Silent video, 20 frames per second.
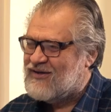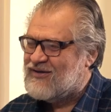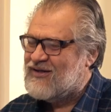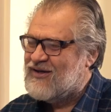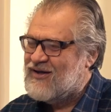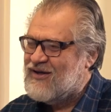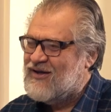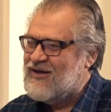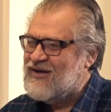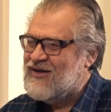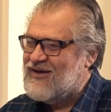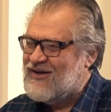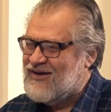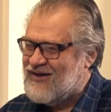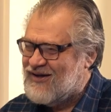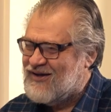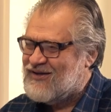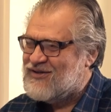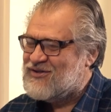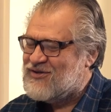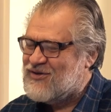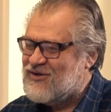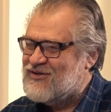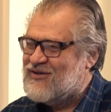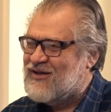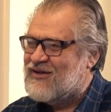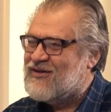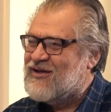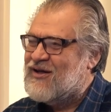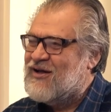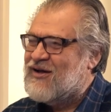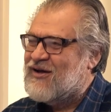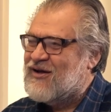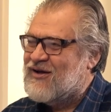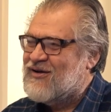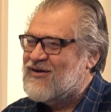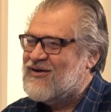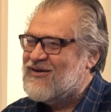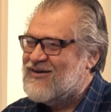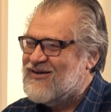of the experience. And
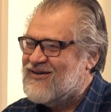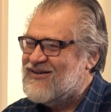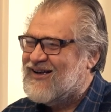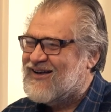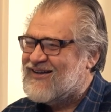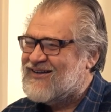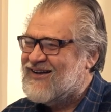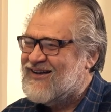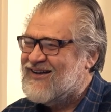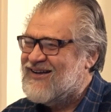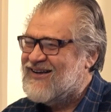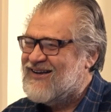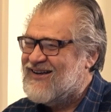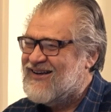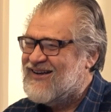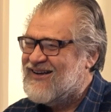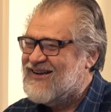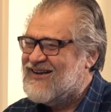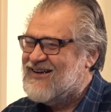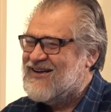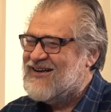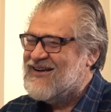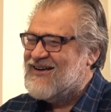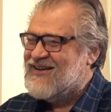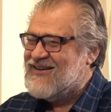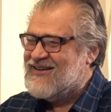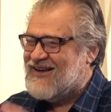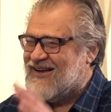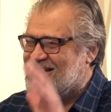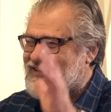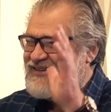thank you again. Thank you again for that